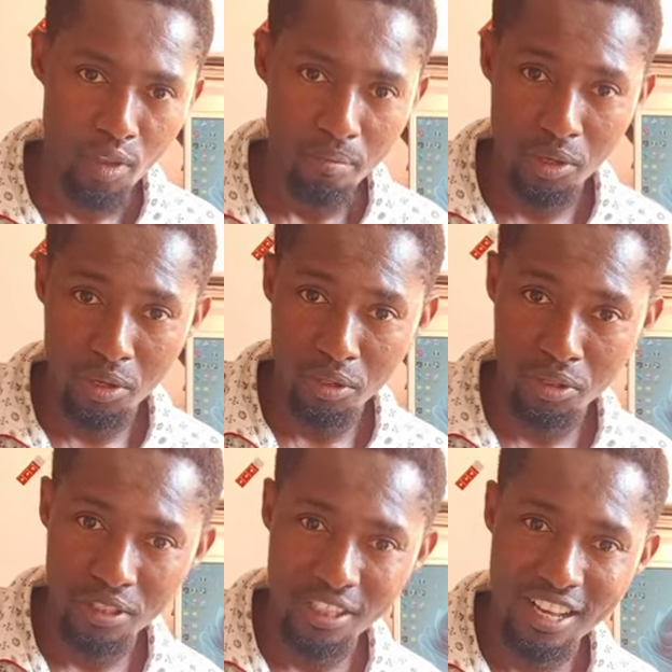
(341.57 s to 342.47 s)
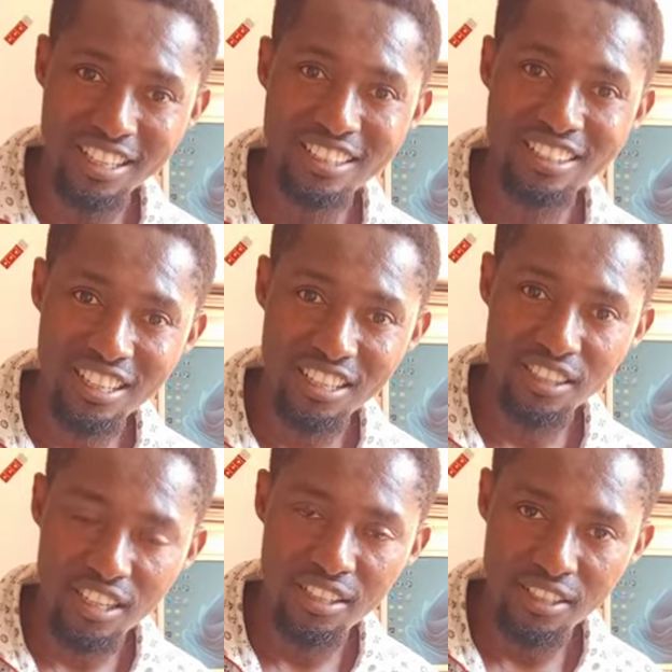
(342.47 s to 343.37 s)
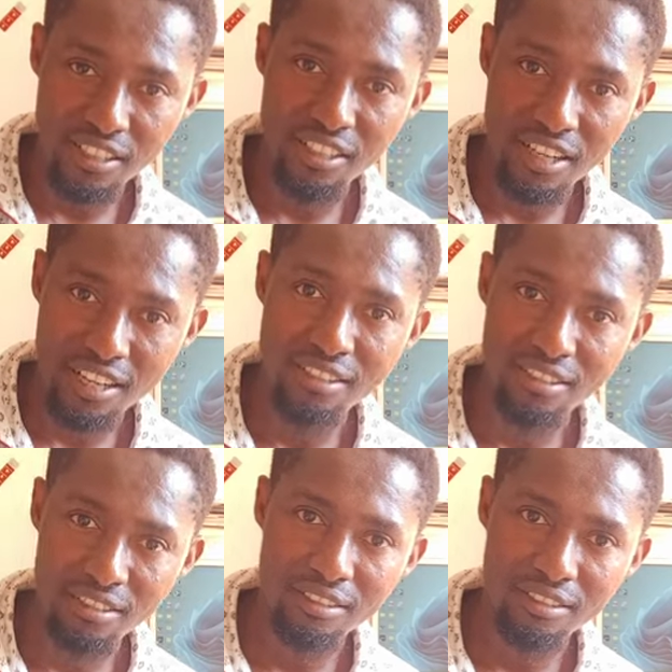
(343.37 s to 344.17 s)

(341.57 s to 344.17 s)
because I tested it and